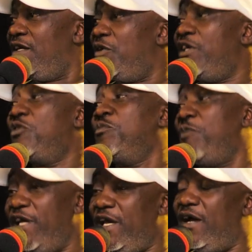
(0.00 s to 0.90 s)
You're a good
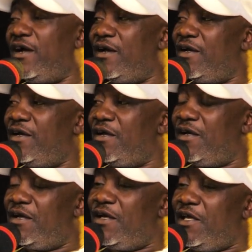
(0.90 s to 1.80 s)
player.
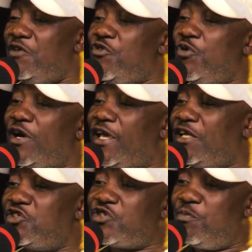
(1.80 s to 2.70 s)
If you
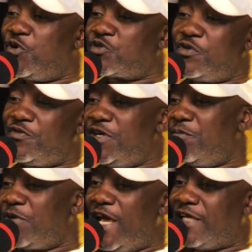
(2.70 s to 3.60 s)
can dribble
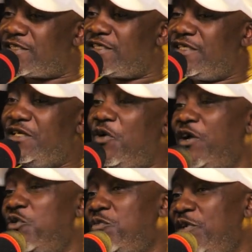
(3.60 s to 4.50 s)
2-3 players, you're
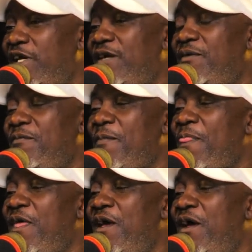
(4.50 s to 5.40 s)
a good player.
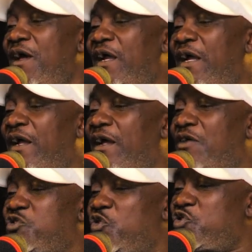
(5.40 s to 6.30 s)

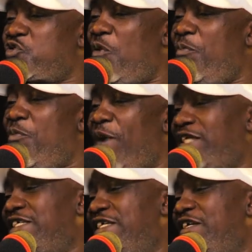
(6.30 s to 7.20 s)
So stop
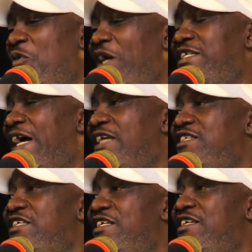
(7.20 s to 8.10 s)
passing one
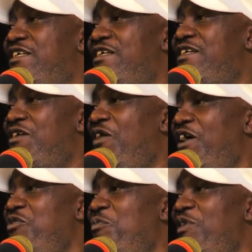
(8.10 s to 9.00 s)
touch. You're
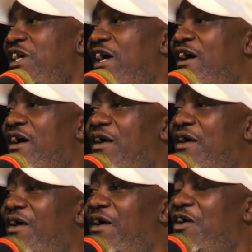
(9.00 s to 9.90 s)
a new player.
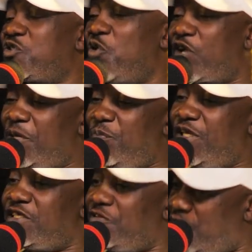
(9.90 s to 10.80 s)
So keep
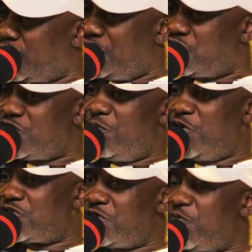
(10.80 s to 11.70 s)
it. If you can
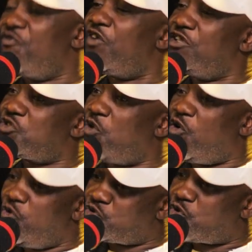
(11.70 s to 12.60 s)
dribble. If you can score, you